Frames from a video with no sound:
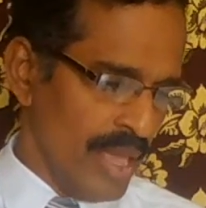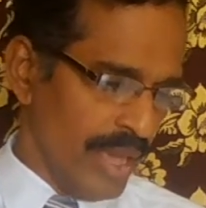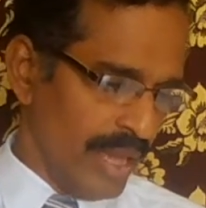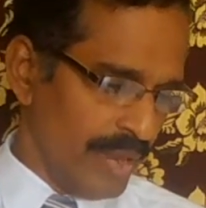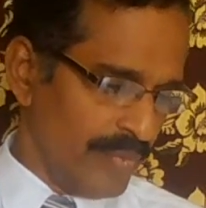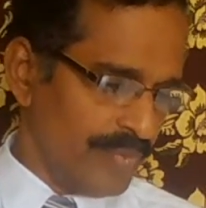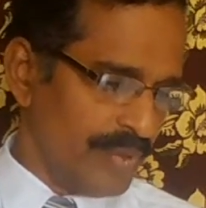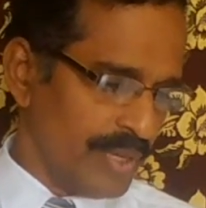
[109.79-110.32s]

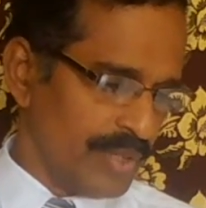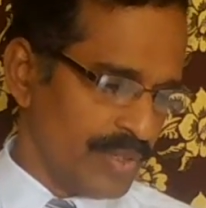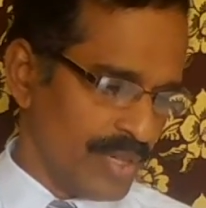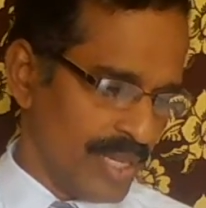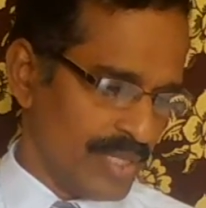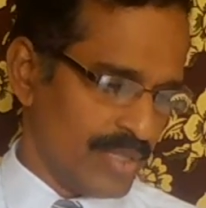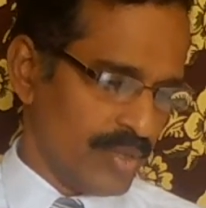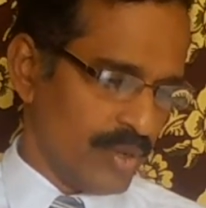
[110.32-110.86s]
Every
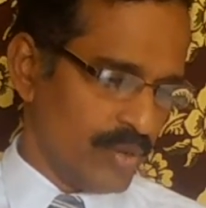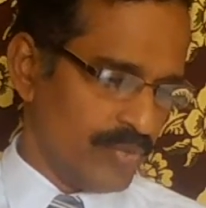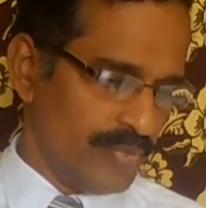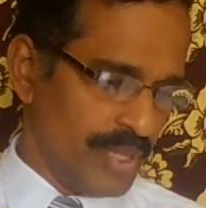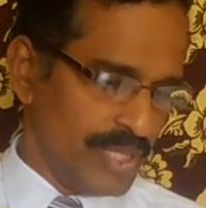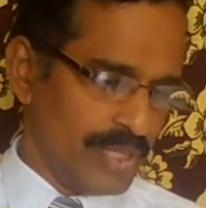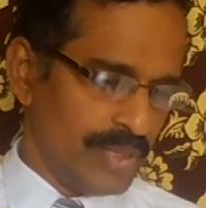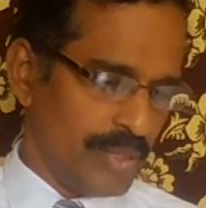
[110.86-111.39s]
trust of
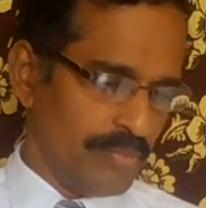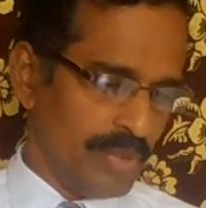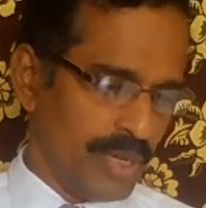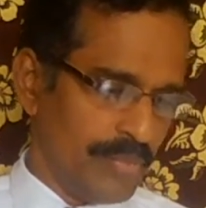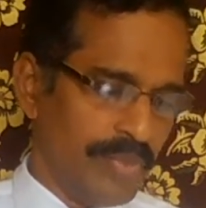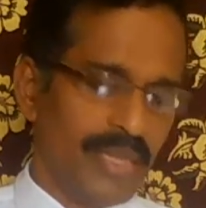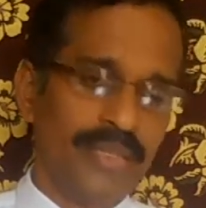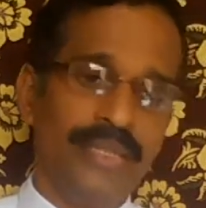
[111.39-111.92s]
which the
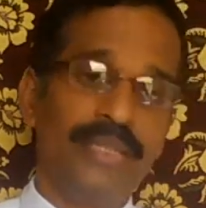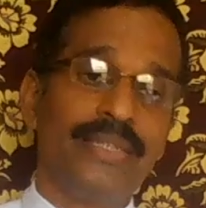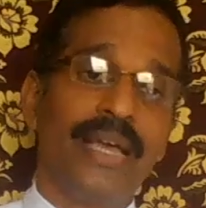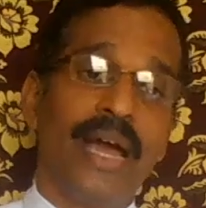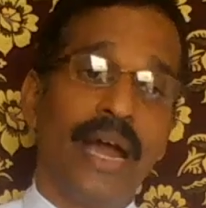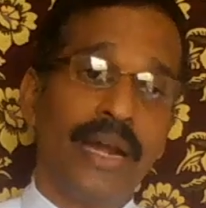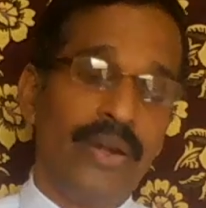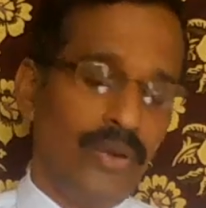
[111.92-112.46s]
purpose is
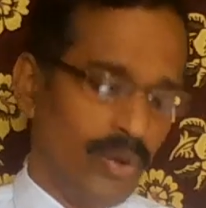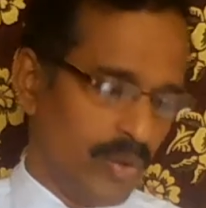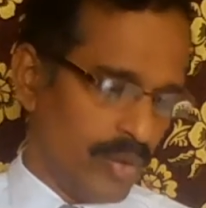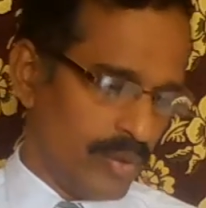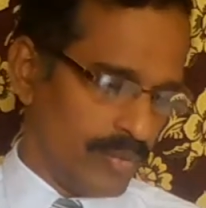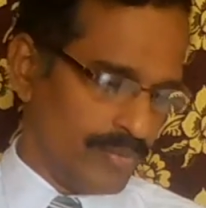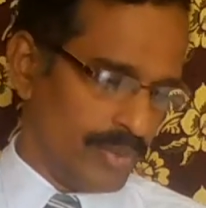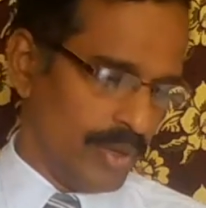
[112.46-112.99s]

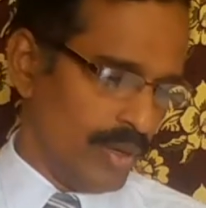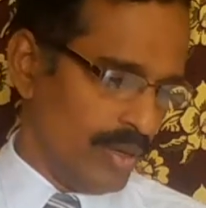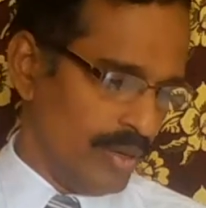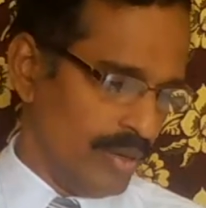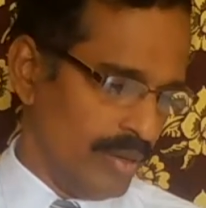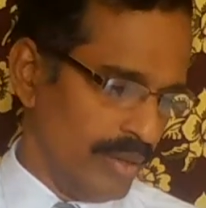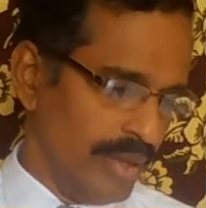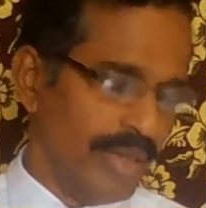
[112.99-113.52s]
unlawful
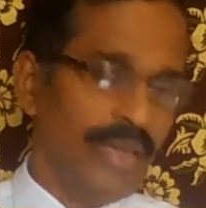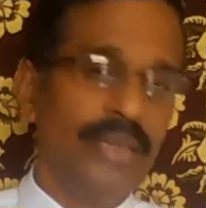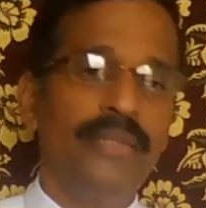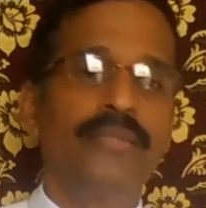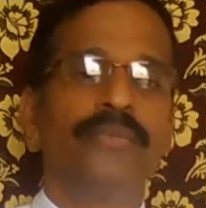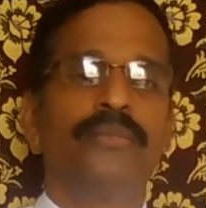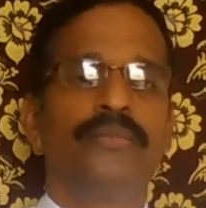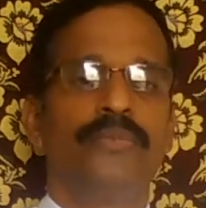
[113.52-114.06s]

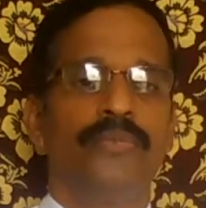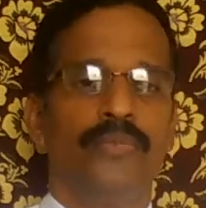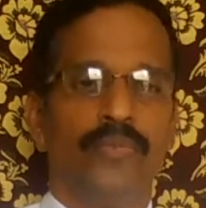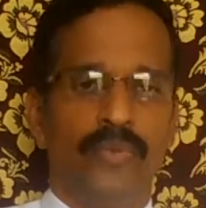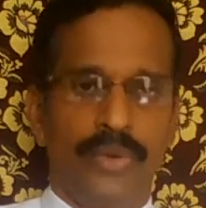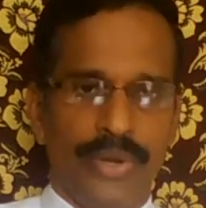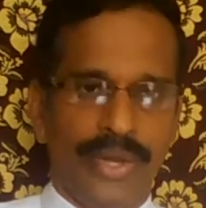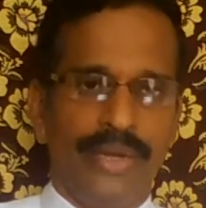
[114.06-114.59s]
is
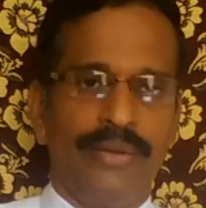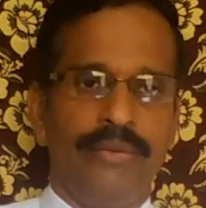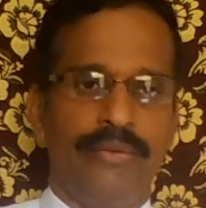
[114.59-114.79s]
void.